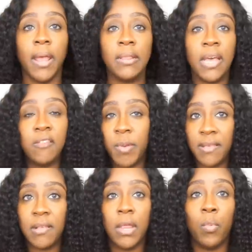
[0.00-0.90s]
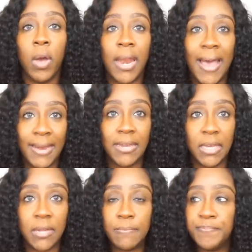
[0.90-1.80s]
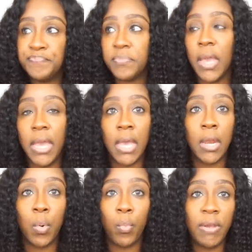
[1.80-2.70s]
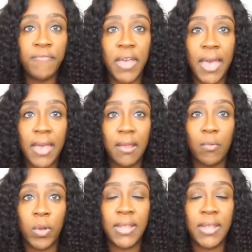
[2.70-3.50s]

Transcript: That's basically what I did. And with that